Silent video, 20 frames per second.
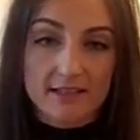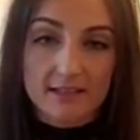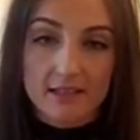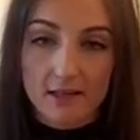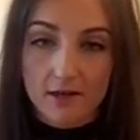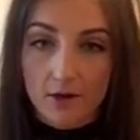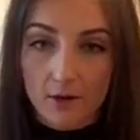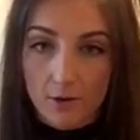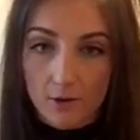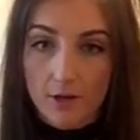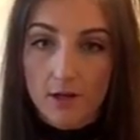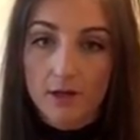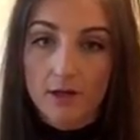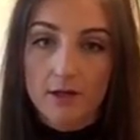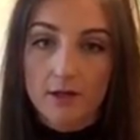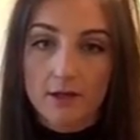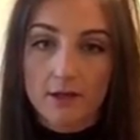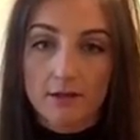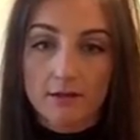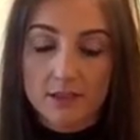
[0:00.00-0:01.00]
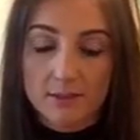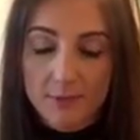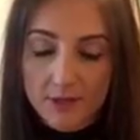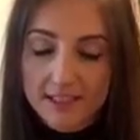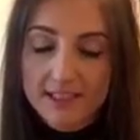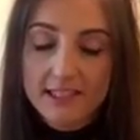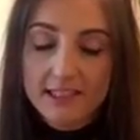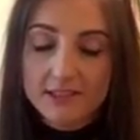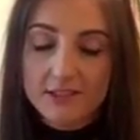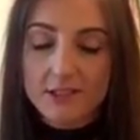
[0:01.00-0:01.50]
So
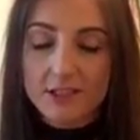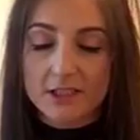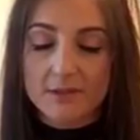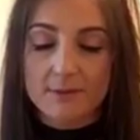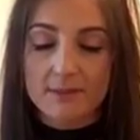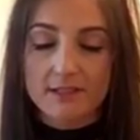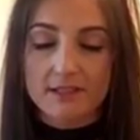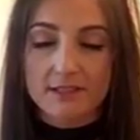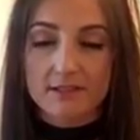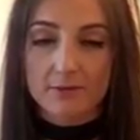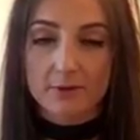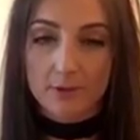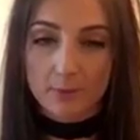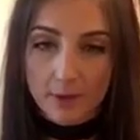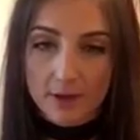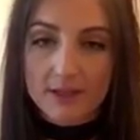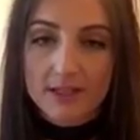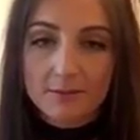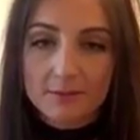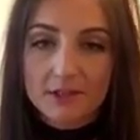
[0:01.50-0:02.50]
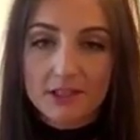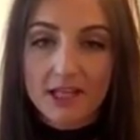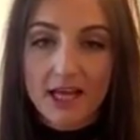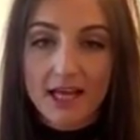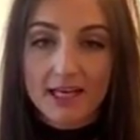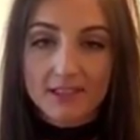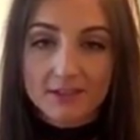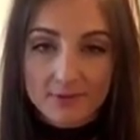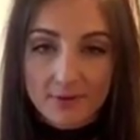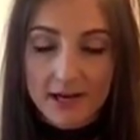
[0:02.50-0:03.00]
spray tans are expensive. We want them to
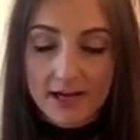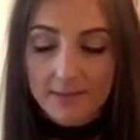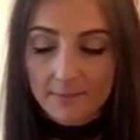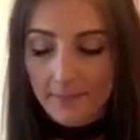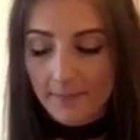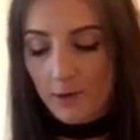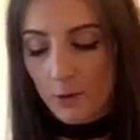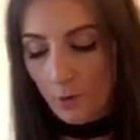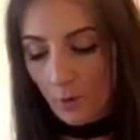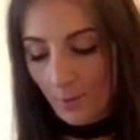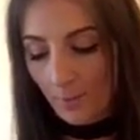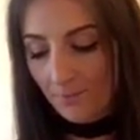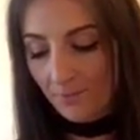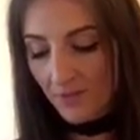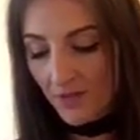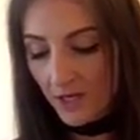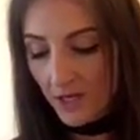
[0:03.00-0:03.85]
last, right? Cool.